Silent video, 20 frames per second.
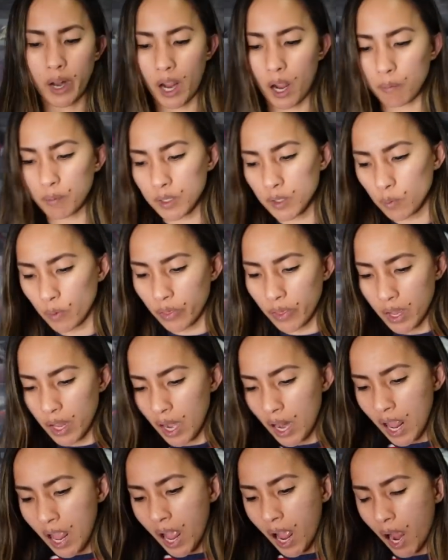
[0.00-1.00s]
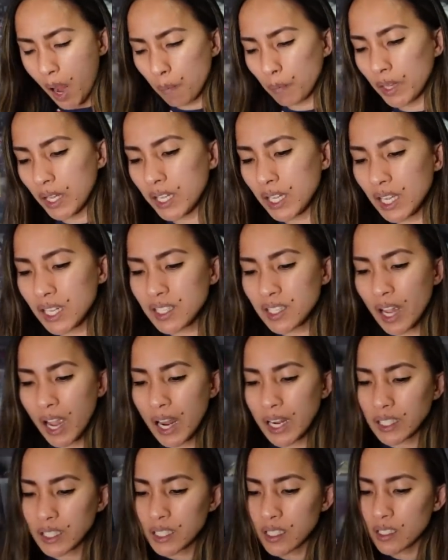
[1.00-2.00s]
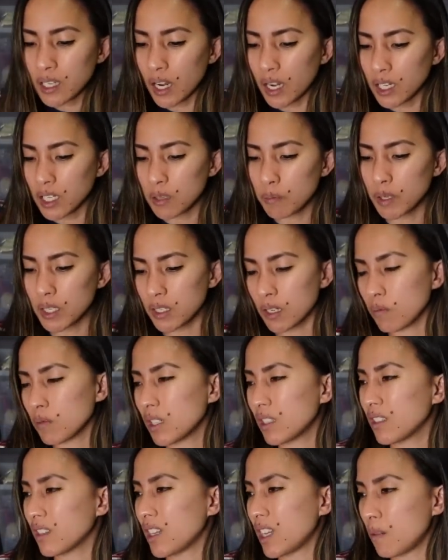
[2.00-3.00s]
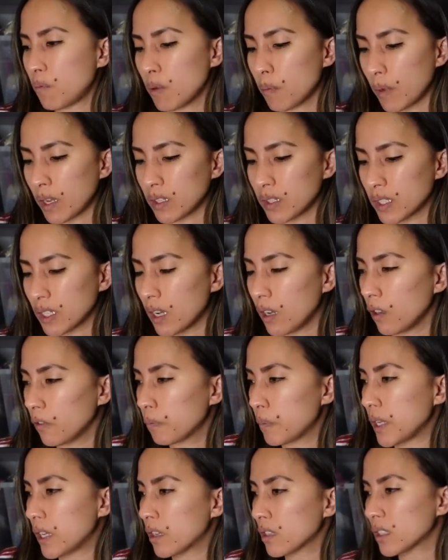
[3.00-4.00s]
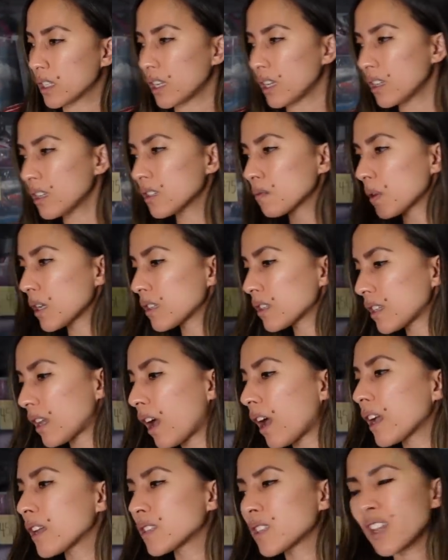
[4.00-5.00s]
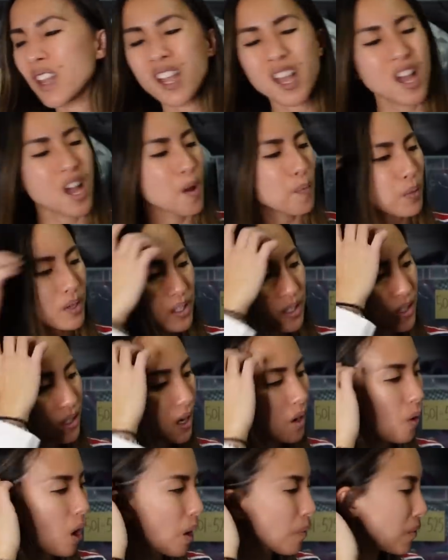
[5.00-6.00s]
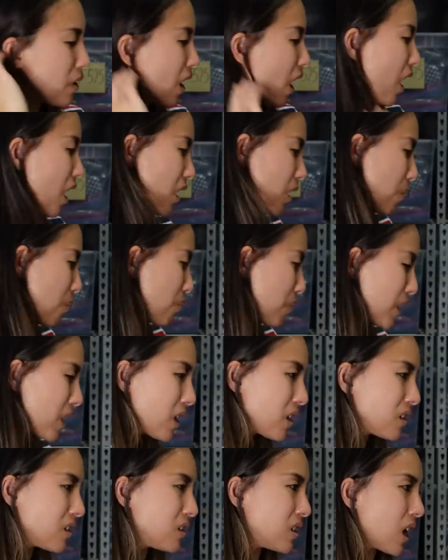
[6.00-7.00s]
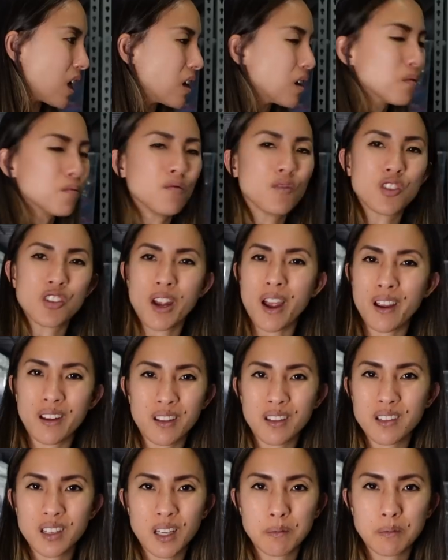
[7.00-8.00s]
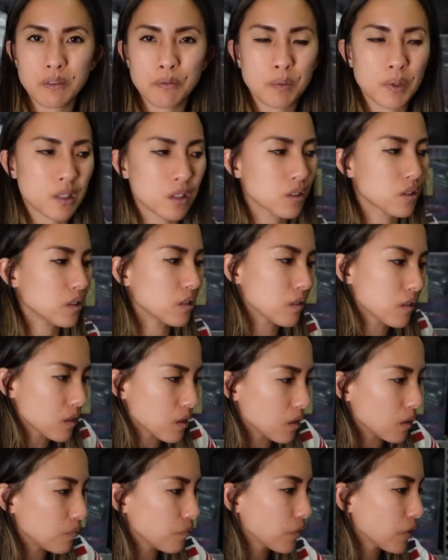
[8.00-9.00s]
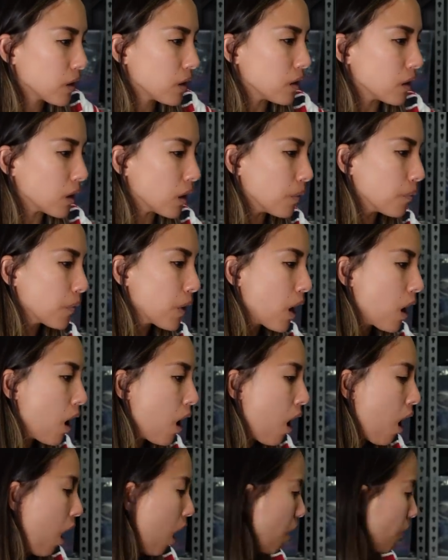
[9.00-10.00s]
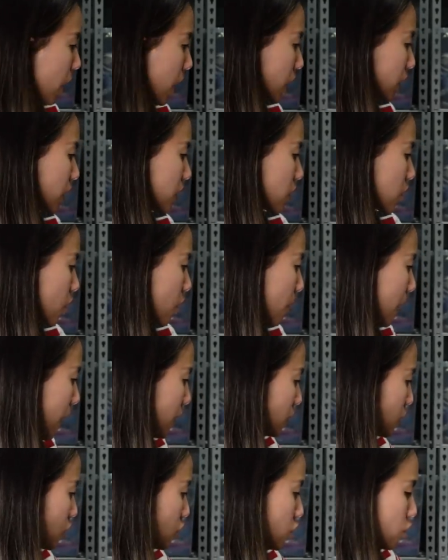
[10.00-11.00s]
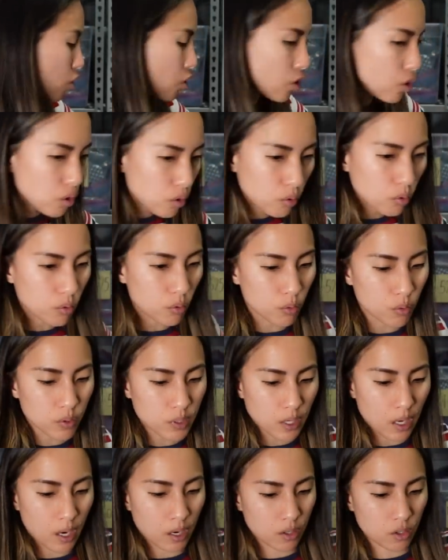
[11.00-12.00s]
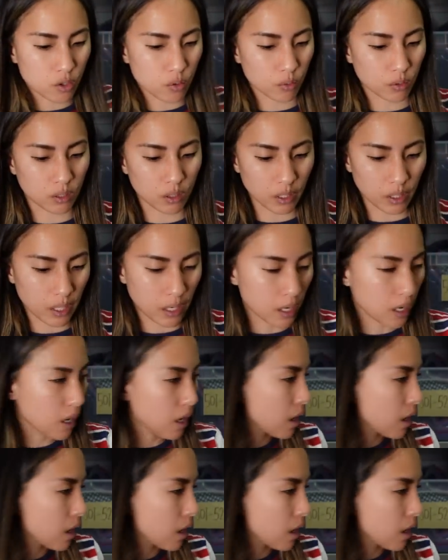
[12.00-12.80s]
happens with it. I'm like a tiny, tiny bit tempted to keep it myself because it is my size. But you know, I'm not a big denim jacket type of person. So there you go. All right, let's go back to shoes actually,